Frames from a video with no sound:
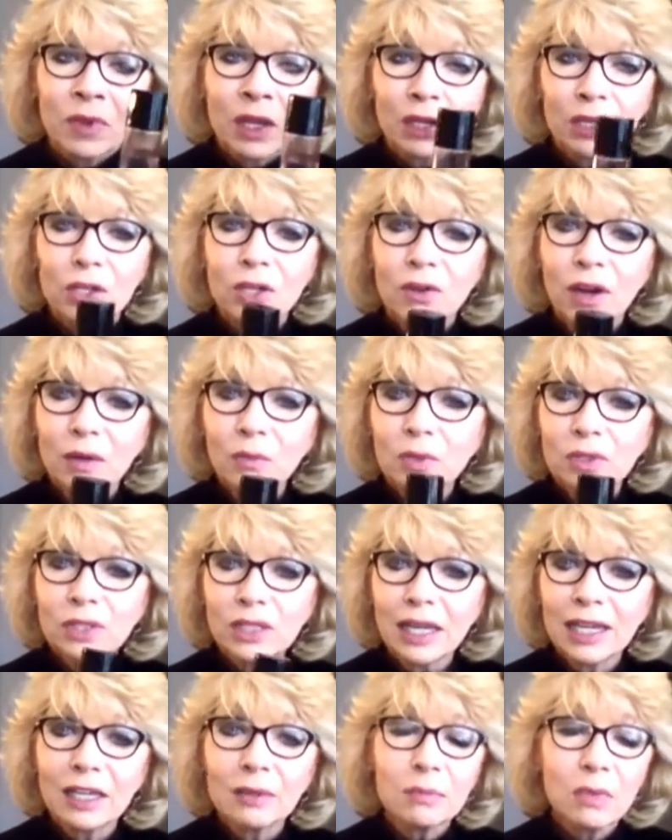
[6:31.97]
You know, I will
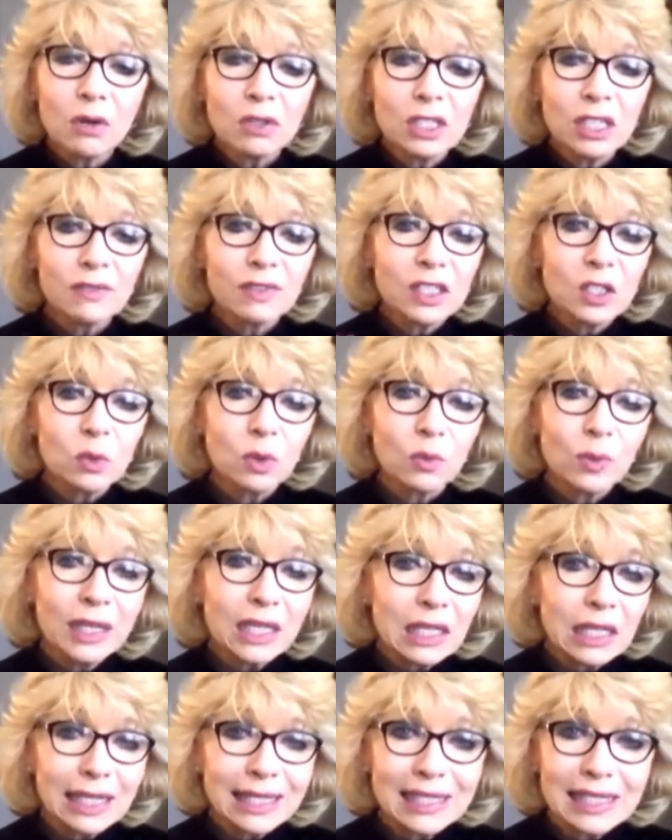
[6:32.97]
tell you, most of us, when we
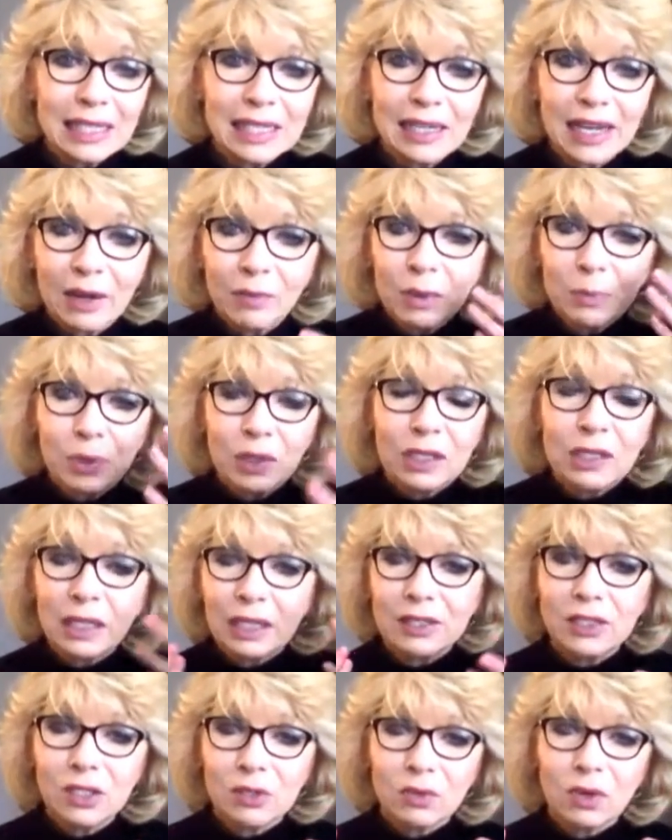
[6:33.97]
cleanse at night, we put
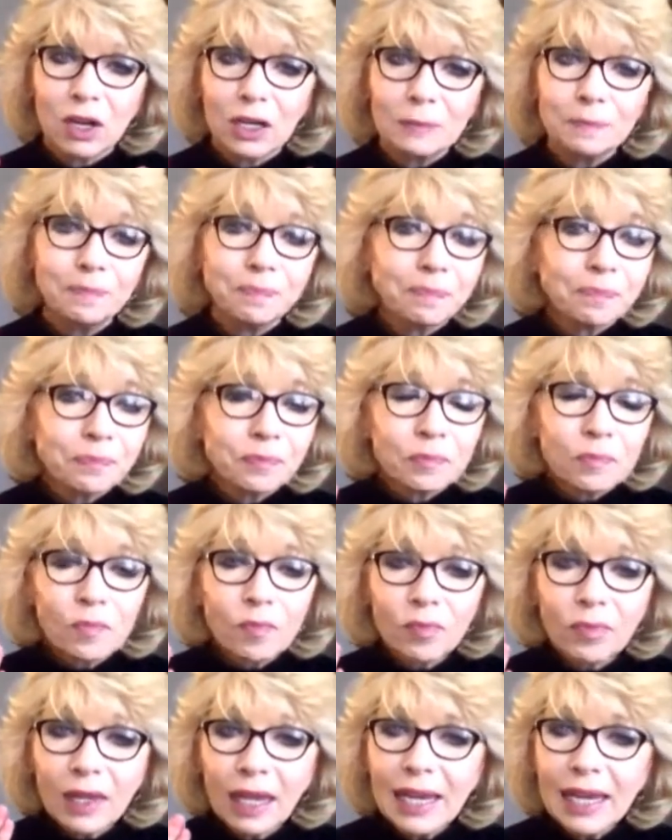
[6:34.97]
cleanser on,
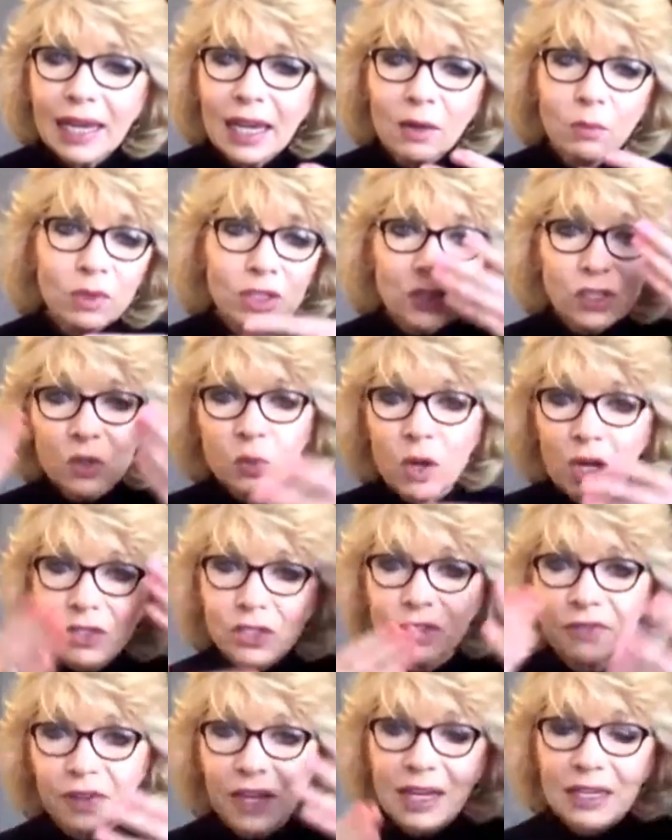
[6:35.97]
and we just wash
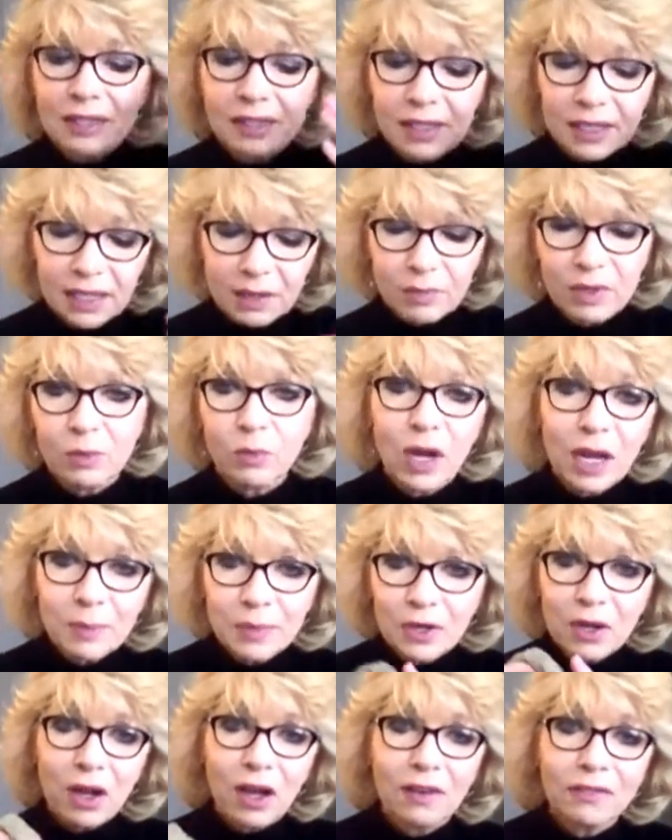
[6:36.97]
our face, and then we wipe
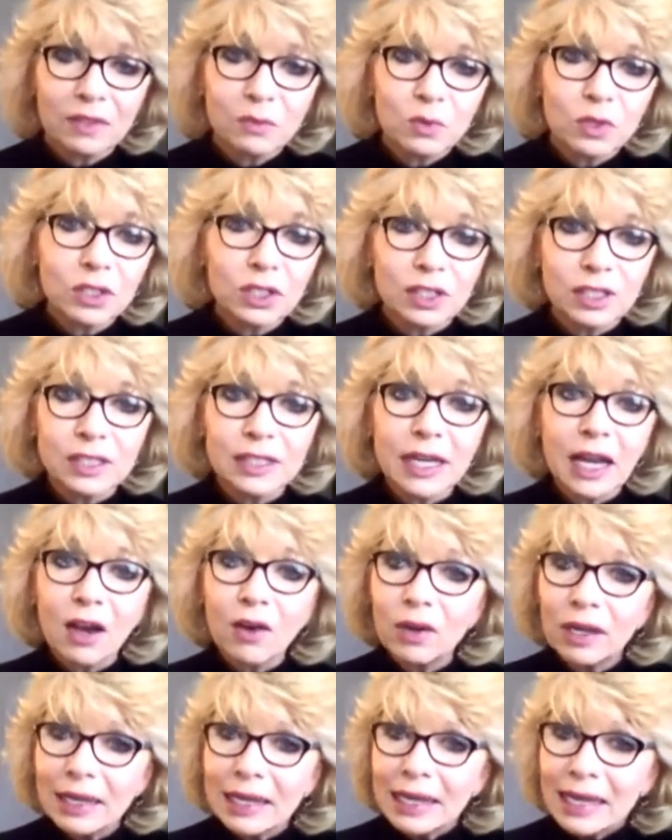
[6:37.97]
it off, and we're good to go.